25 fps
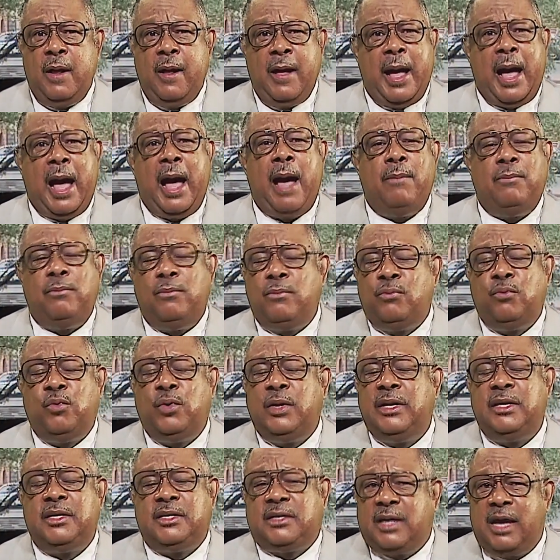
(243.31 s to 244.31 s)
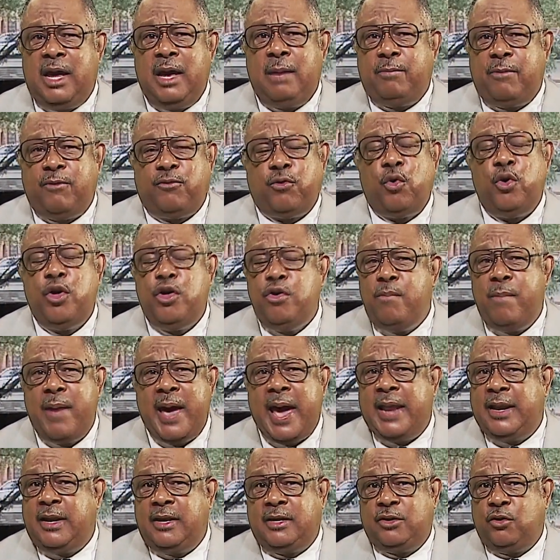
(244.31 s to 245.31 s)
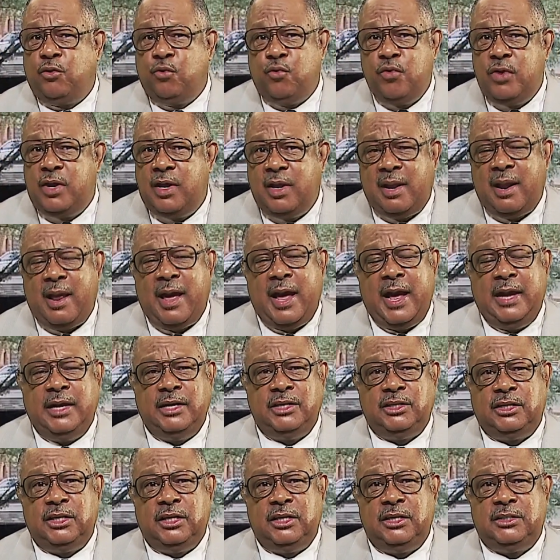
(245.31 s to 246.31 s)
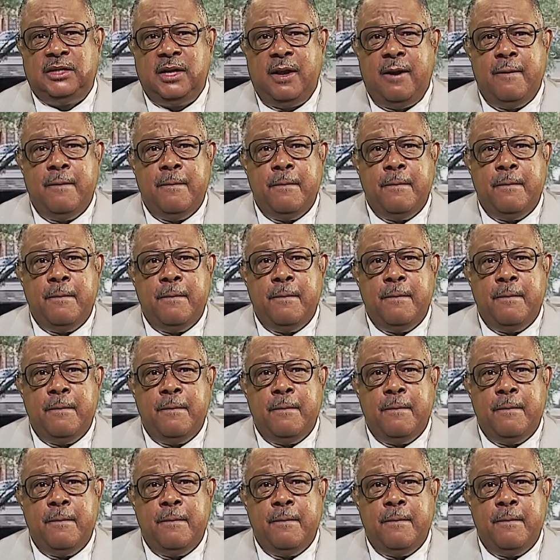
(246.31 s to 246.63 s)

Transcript: how will it take before humanity realizes